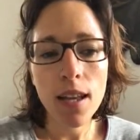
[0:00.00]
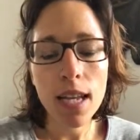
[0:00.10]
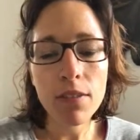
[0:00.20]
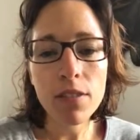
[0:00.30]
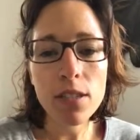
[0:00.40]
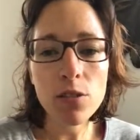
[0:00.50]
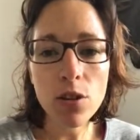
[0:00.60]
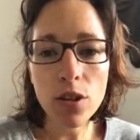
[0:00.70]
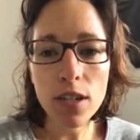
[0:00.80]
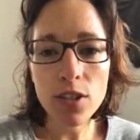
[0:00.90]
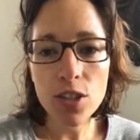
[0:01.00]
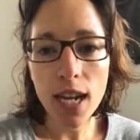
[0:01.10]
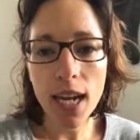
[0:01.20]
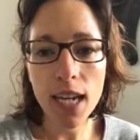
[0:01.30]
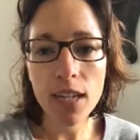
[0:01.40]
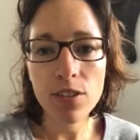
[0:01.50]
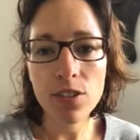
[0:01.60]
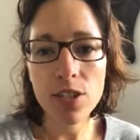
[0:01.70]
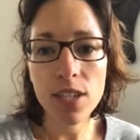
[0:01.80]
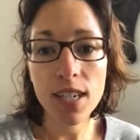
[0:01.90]
And if it's not going to
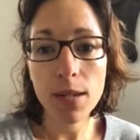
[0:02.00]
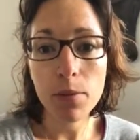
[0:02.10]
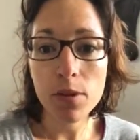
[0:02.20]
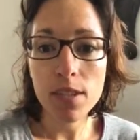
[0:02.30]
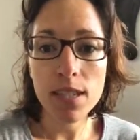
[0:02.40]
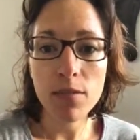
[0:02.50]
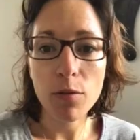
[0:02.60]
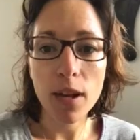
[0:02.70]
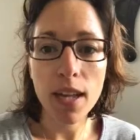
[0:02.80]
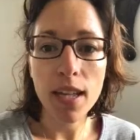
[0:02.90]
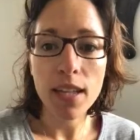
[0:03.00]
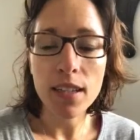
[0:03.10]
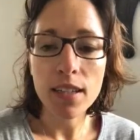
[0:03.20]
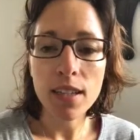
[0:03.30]
change in a positive way,